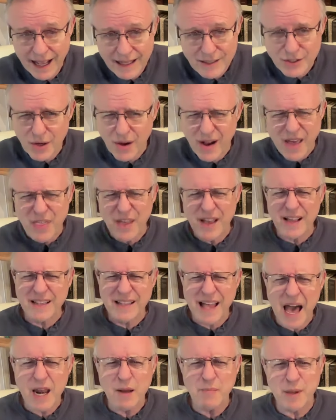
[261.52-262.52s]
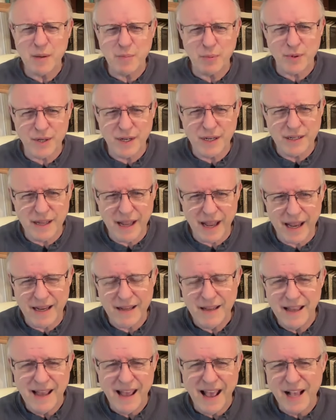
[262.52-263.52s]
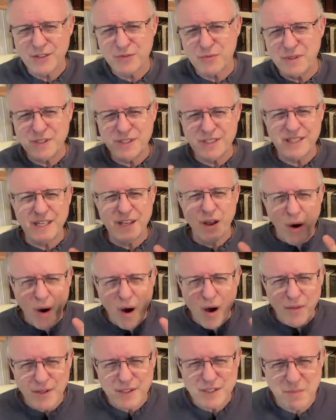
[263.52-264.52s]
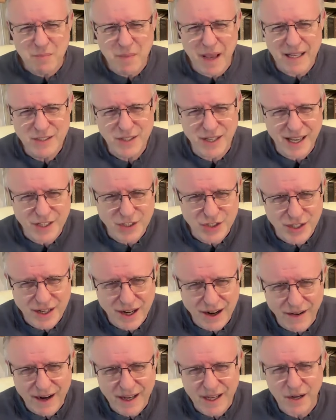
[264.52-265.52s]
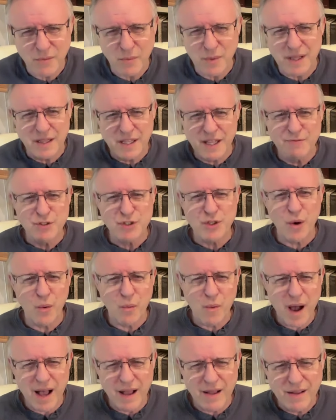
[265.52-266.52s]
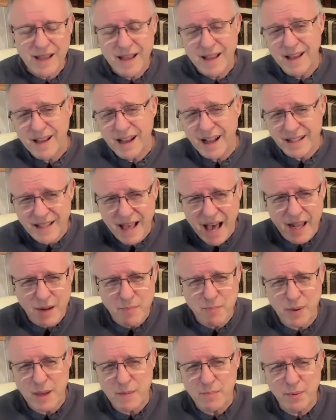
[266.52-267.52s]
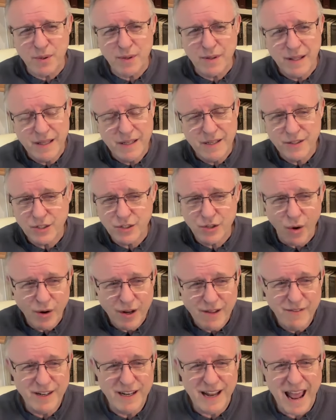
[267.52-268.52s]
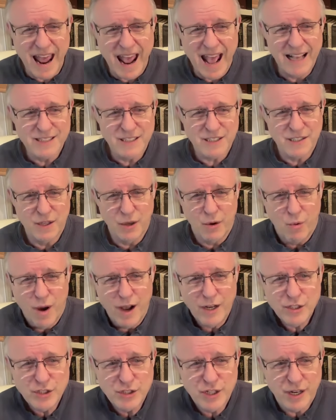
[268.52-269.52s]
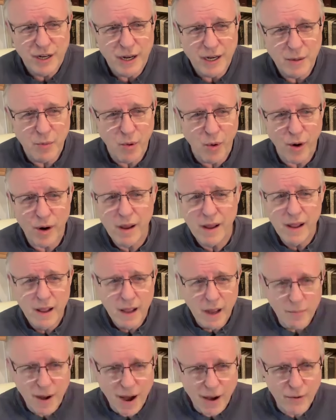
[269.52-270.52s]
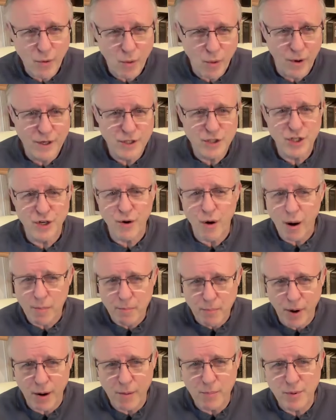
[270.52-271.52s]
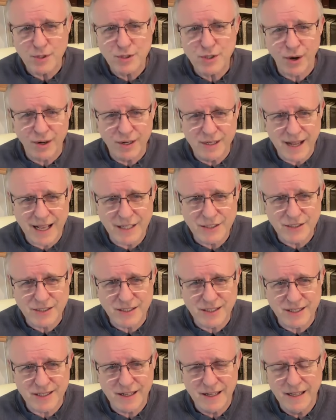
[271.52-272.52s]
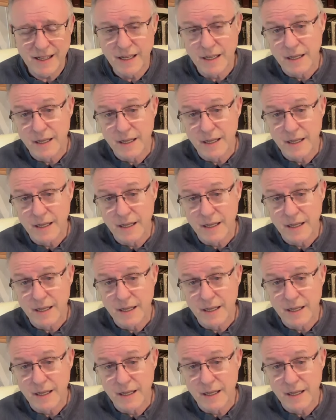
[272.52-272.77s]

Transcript: And so I think a lot of people today, as we see all this amazing engineering and we live so well, a lot of people don't even ask the question anymore about origin, our purpose, our destiny.